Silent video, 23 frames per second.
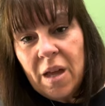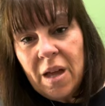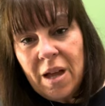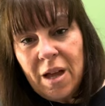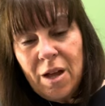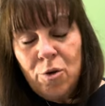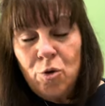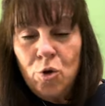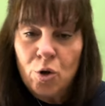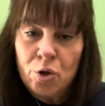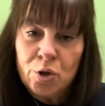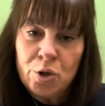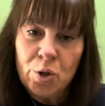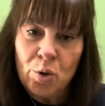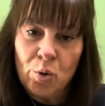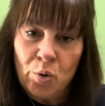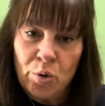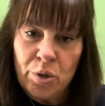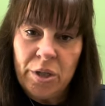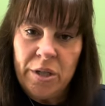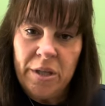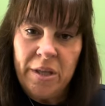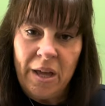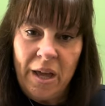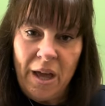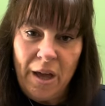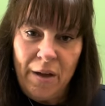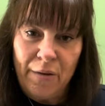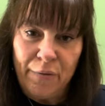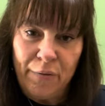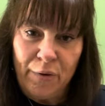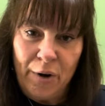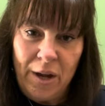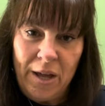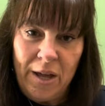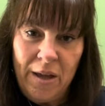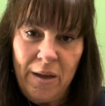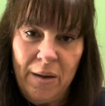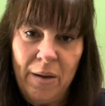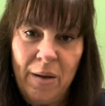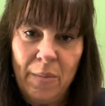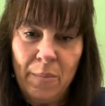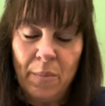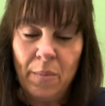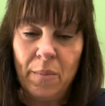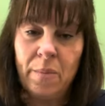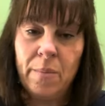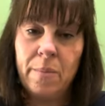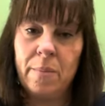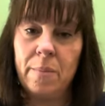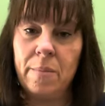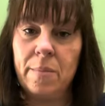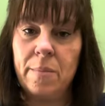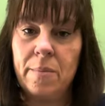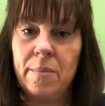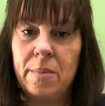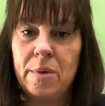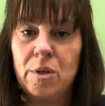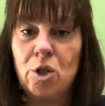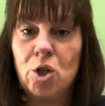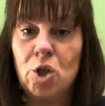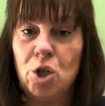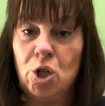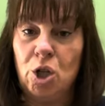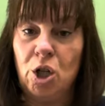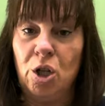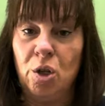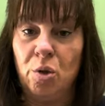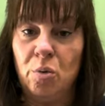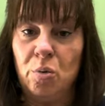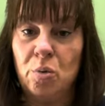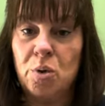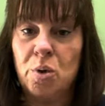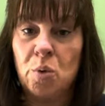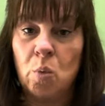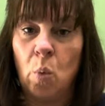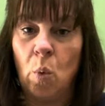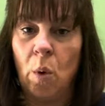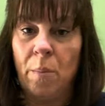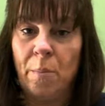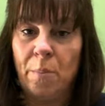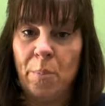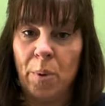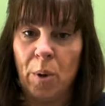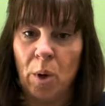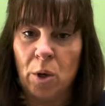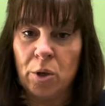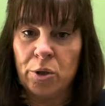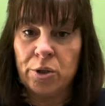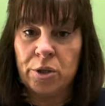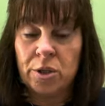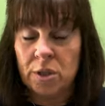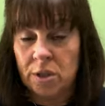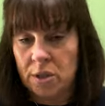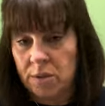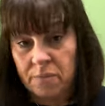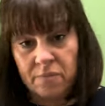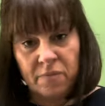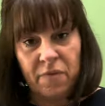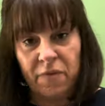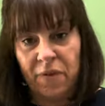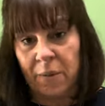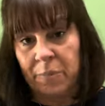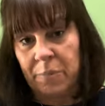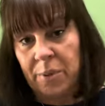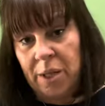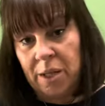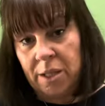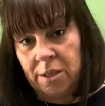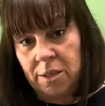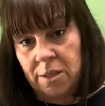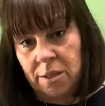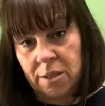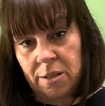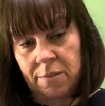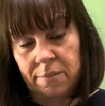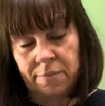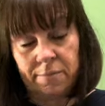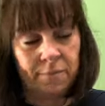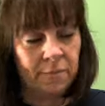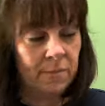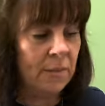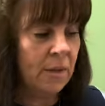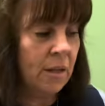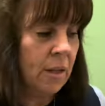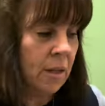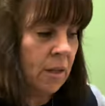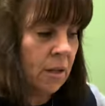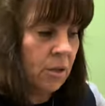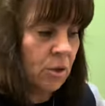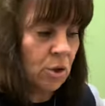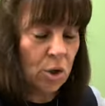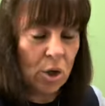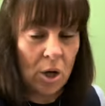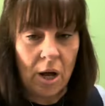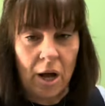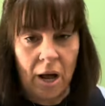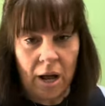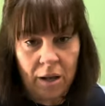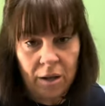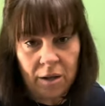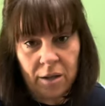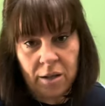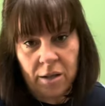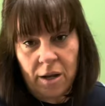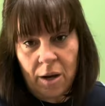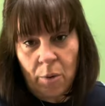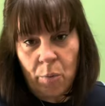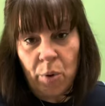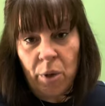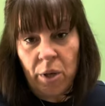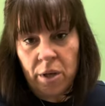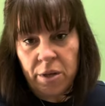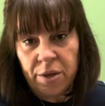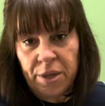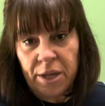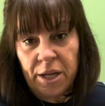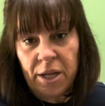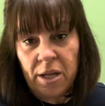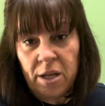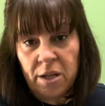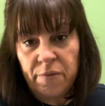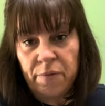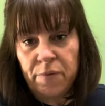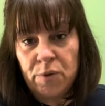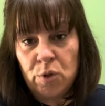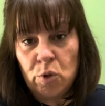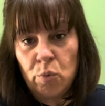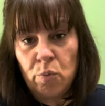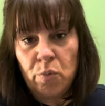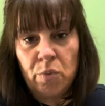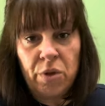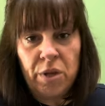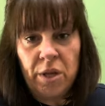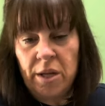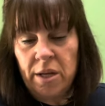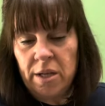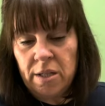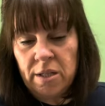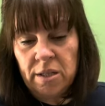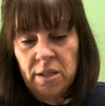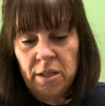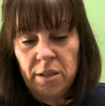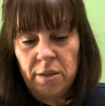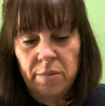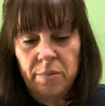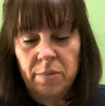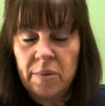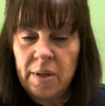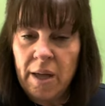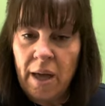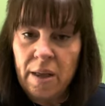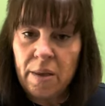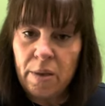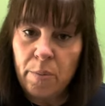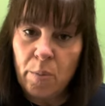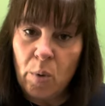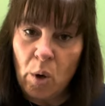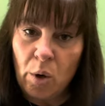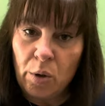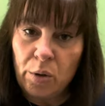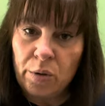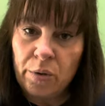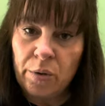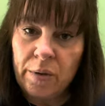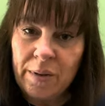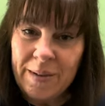are not so good in the air fryer. Stews, one pots, fabulous. So I will think of some things and get them on.